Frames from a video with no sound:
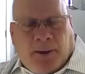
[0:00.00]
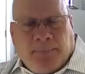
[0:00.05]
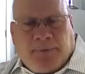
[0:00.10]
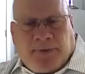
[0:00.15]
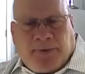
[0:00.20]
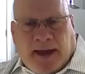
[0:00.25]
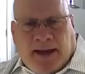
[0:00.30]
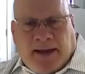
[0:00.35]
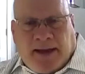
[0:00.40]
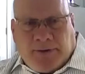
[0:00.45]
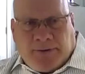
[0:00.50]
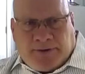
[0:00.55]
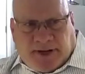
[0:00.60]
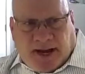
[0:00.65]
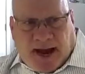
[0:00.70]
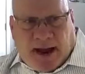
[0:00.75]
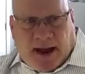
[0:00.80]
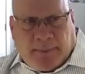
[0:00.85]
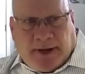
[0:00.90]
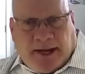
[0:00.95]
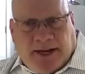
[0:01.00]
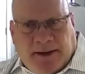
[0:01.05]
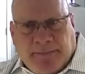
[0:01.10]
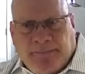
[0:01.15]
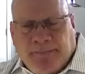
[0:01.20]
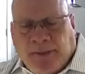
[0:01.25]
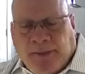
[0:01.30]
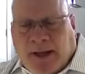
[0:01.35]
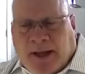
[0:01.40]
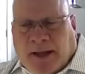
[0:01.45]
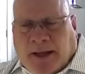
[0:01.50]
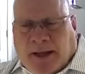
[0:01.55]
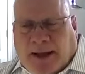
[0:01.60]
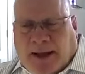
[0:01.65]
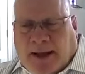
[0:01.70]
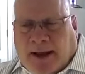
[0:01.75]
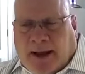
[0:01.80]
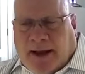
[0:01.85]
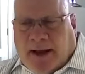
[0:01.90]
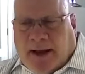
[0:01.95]
Thank you, Tammy.
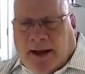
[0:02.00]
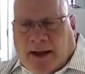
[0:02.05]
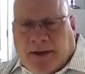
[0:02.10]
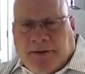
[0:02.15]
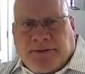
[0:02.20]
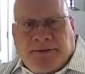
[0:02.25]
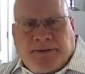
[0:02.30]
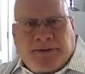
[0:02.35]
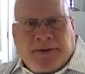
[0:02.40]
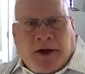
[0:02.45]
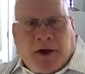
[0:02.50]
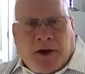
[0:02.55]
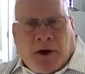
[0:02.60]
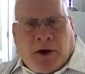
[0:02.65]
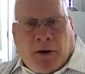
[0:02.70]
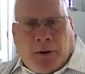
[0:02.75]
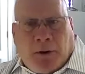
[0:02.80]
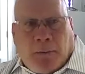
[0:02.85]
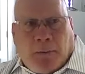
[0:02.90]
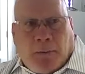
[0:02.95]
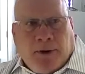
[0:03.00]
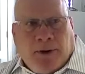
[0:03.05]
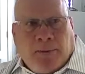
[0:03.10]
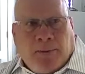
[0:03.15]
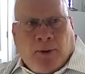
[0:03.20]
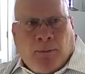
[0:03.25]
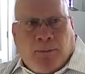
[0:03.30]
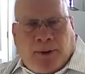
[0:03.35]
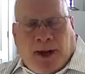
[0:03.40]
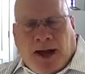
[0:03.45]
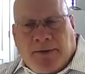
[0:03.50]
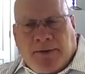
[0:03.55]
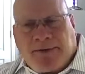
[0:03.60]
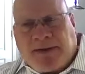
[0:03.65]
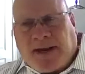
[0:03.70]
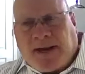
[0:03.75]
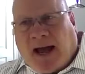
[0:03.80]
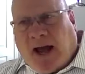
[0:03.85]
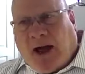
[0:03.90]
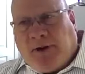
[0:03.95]
And so we will
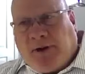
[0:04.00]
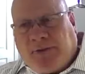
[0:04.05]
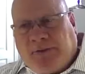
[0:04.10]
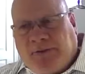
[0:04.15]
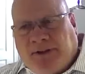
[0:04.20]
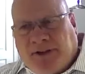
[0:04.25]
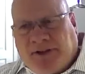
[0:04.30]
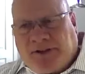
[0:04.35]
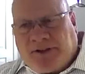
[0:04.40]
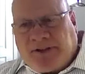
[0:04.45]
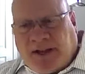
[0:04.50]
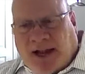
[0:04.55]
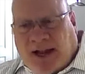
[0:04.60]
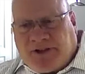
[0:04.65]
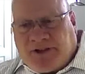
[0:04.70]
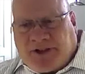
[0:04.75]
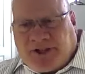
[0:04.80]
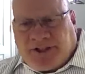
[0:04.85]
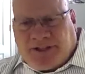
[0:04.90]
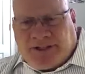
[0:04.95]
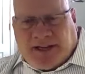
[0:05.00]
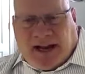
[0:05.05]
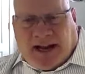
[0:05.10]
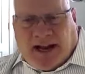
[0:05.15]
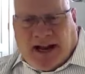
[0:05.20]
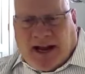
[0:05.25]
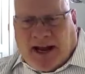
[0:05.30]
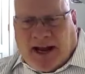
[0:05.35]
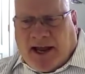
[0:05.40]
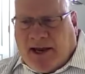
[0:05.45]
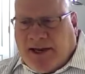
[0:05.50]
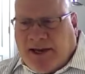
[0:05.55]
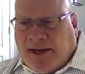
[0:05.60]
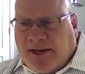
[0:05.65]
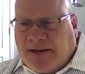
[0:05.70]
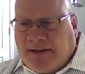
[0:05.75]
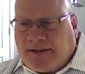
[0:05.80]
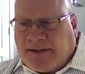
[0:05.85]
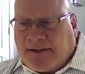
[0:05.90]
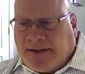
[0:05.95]
bounce out of this session and
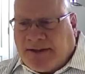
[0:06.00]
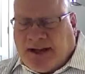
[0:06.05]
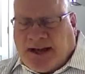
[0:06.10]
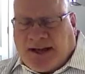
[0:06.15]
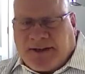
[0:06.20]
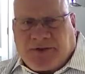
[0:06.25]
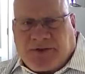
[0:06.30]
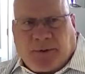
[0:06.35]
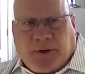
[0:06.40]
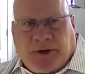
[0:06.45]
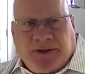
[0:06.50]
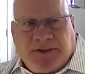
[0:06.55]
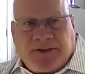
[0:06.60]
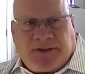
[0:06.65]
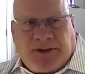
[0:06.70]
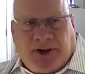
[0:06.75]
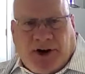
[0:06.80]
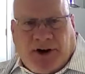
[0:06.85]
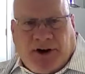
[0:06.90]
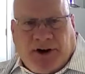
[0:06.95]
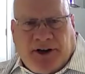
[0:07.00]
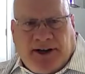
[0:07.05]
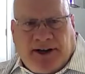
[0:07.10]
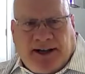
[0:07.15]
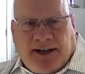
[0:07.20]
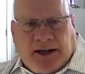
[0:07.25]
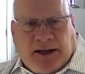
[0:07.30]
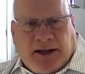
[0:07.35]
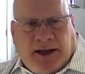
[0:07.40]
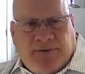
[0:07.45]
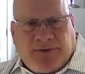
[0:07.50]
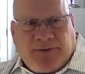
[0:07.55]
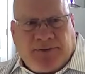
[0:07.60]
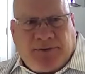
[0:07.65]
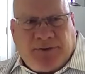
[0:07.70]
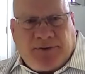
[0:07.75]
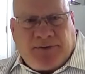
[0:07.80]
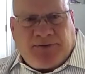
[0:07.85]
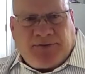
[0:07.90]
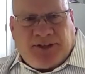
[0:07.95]
into the next one starting at
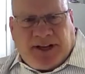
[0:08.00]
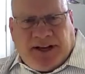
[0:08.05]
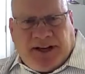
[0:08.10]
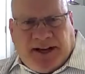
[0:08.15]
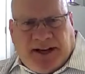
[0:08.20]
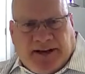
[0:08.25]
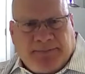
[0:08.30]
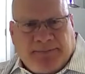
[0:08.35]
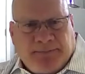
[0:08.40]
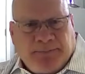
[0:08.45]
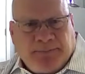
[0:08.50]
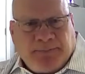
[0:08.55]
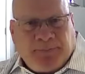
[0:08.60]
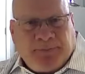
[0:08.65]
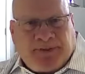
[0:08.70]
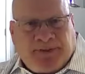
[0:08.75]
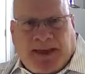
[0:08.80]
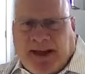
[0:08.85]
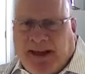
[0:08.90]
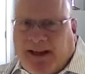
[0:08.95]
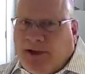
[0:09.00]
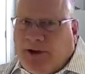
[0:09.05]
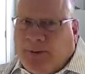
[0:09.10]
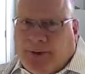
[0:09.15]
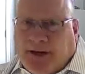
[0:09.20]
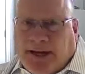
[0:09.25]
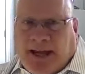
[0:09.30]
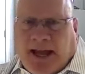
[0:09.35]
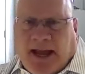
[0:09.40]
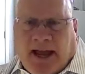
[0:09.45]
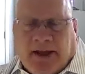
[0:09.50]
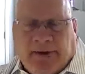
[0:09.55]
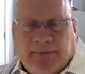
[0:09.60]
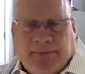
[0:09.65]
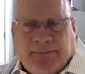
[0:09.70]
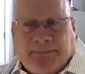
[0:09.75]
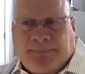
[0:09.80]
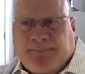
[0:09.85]
11:15. Thank you again.